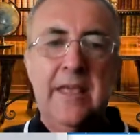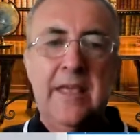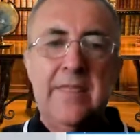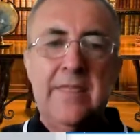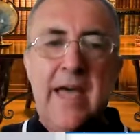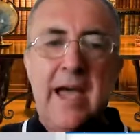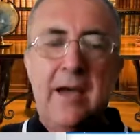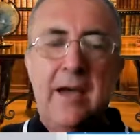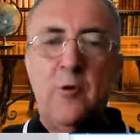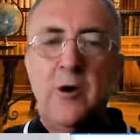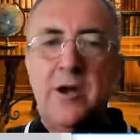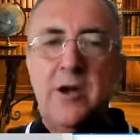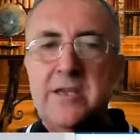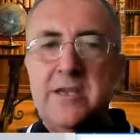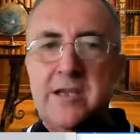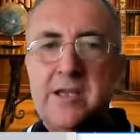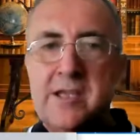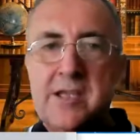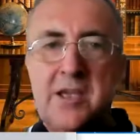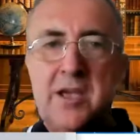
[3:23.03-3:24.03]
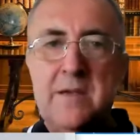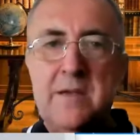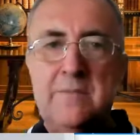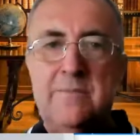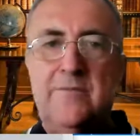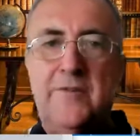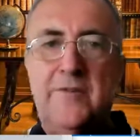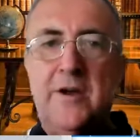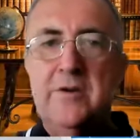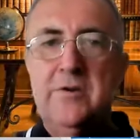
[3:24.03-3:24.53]
And that way you can keep
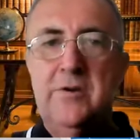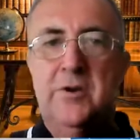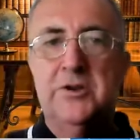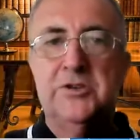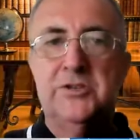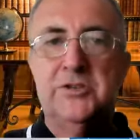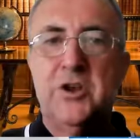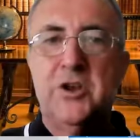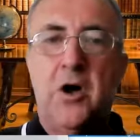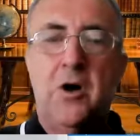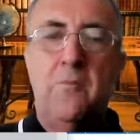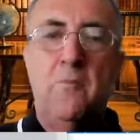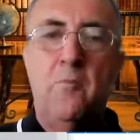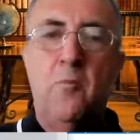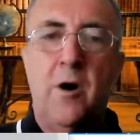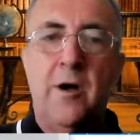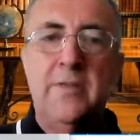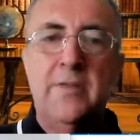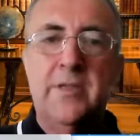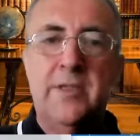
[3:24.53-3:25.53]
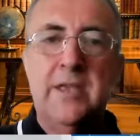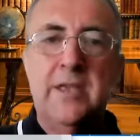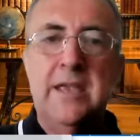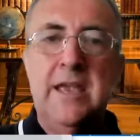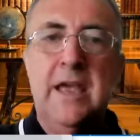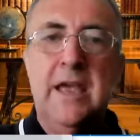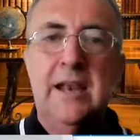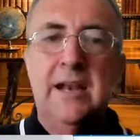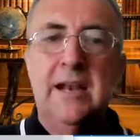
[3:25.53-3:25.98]
focused on what the